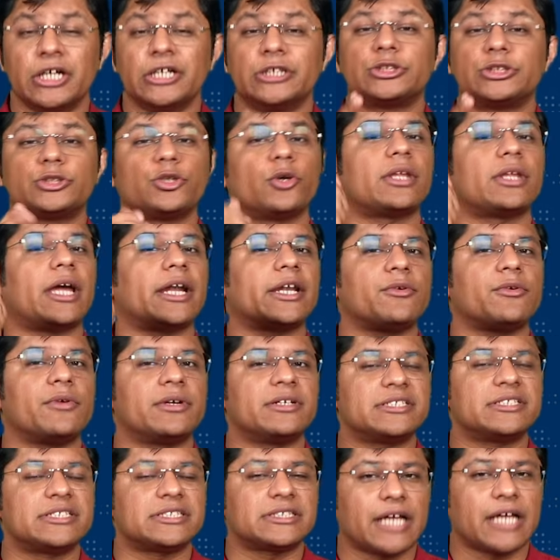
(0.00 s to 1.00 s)
so that you
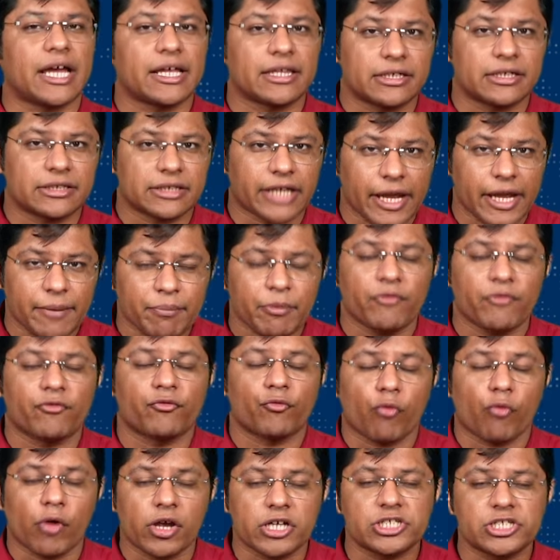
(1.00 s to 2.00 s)
understand the type of
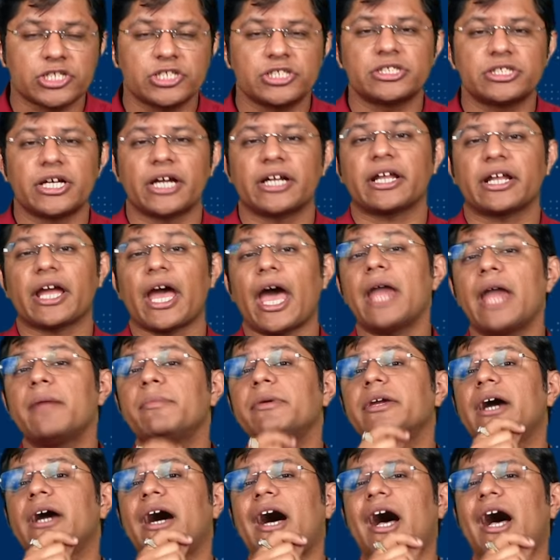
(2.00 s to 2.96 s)
questions that can be